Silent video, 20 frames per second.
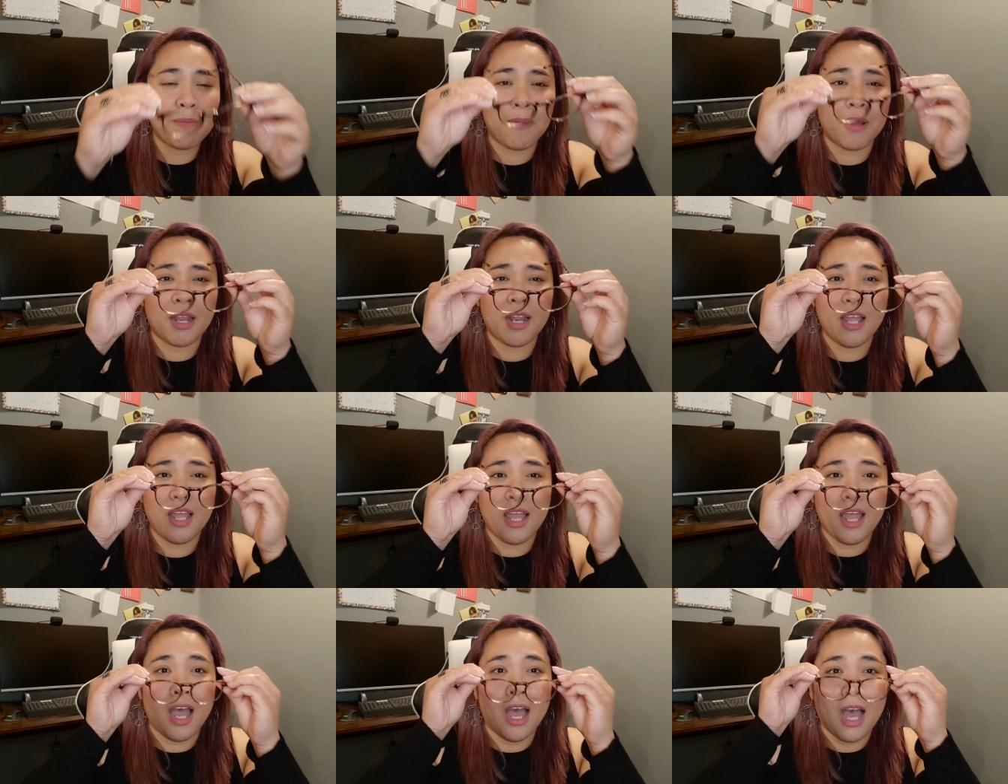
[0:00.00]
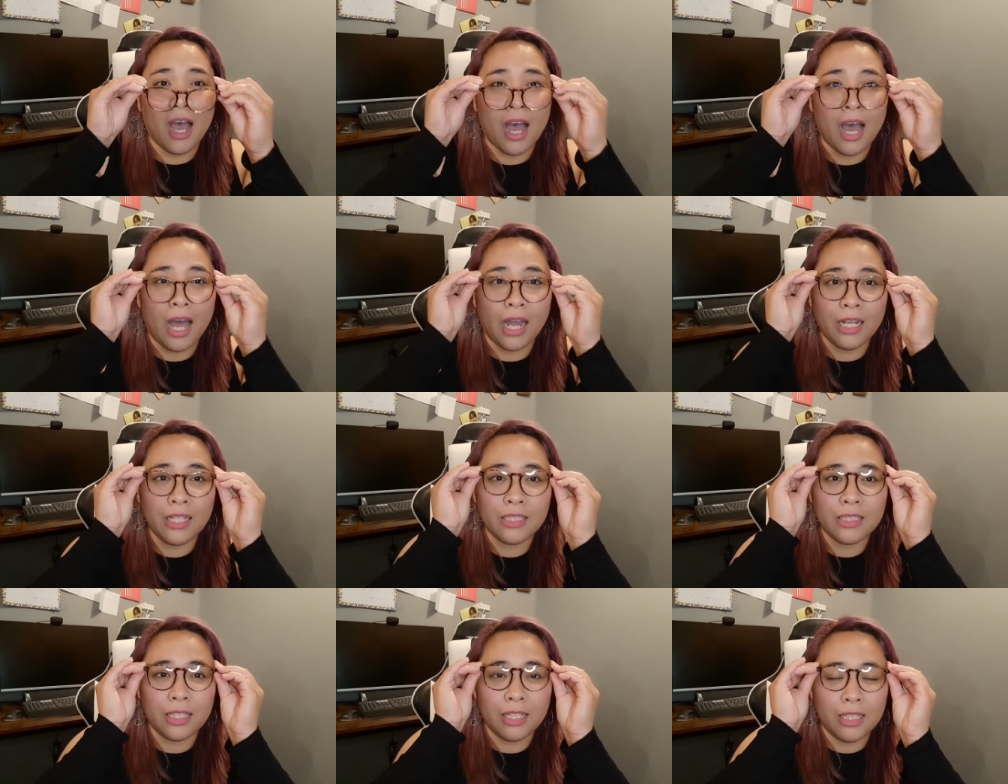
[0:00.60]
But
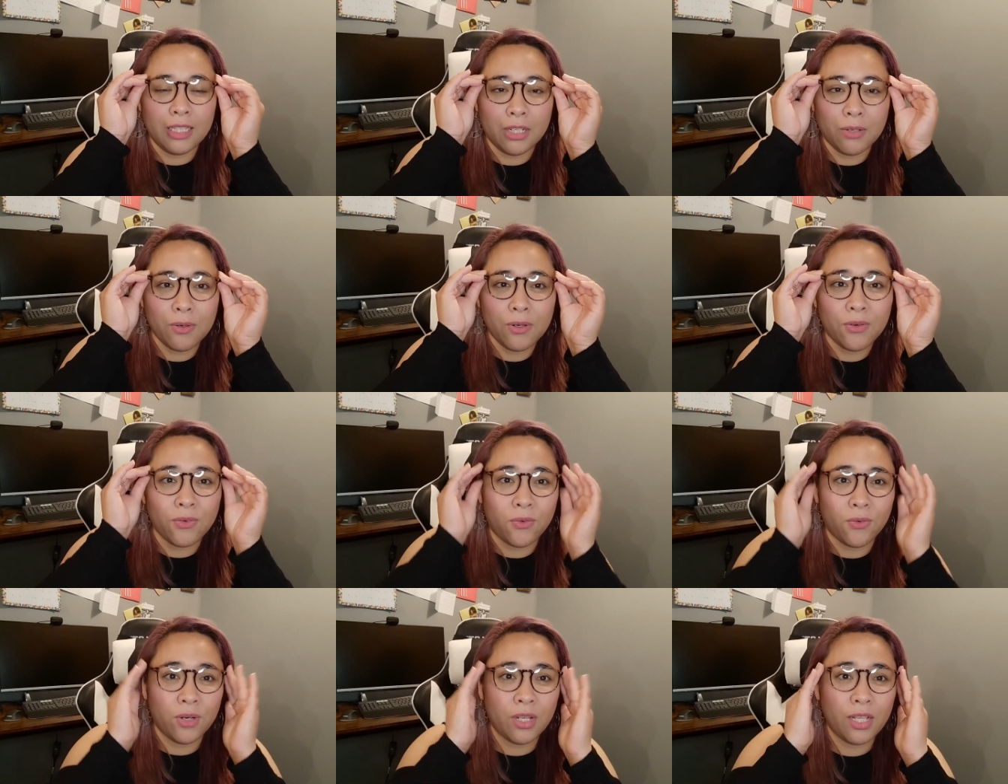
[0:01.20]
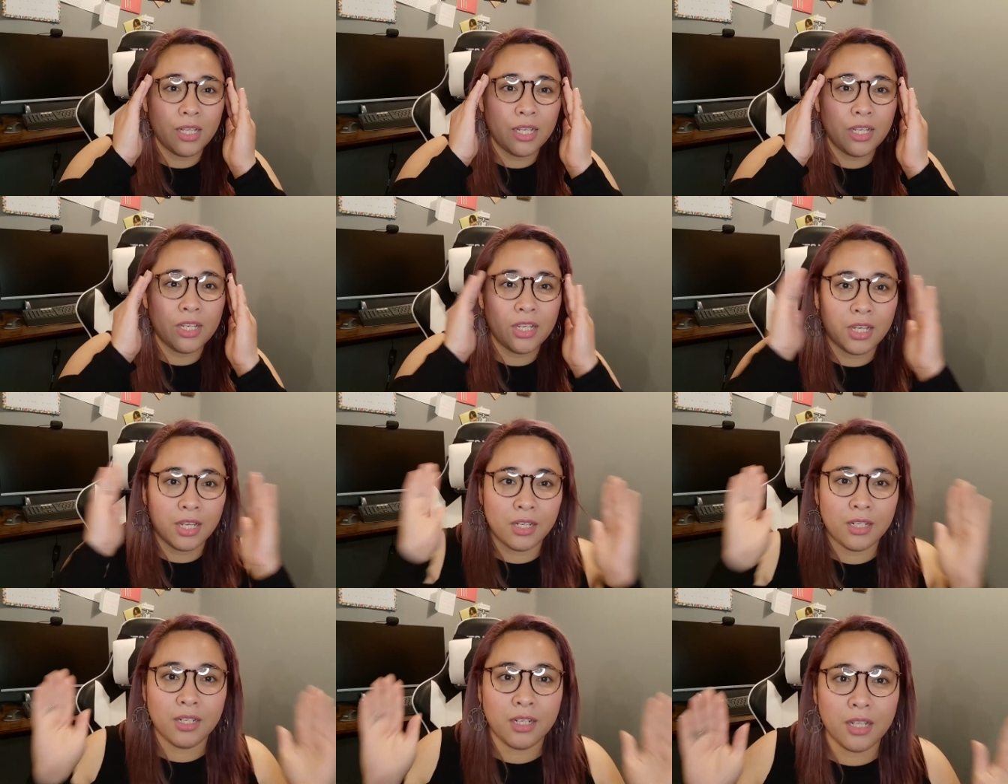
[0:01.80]
honestly, they were really
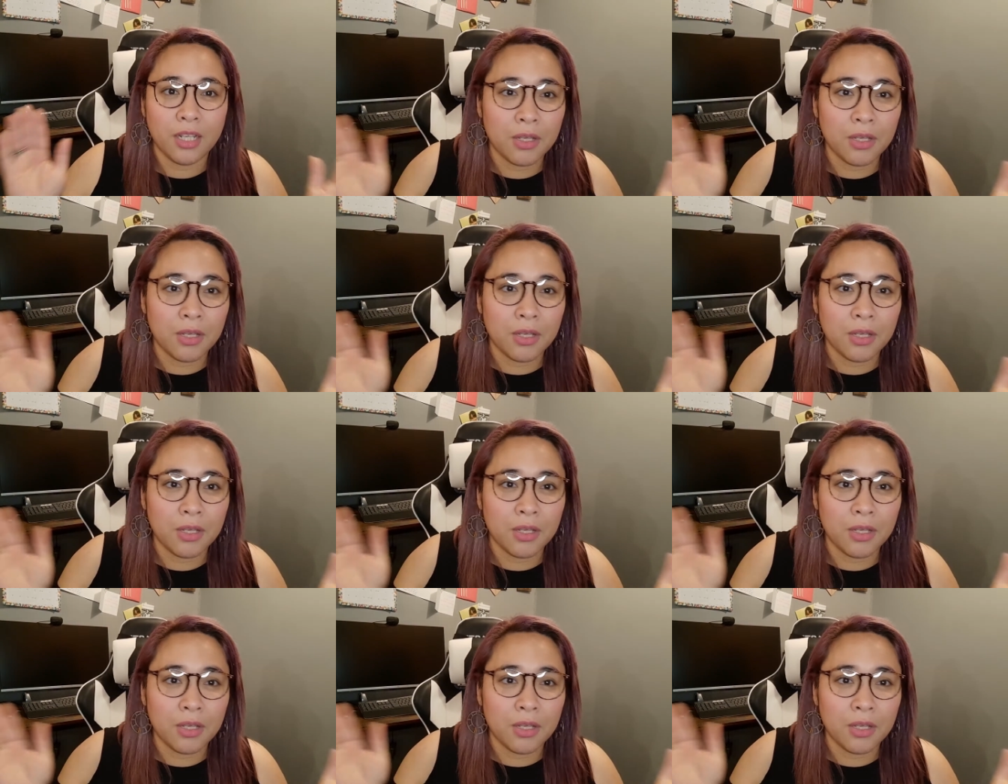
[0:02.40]
good.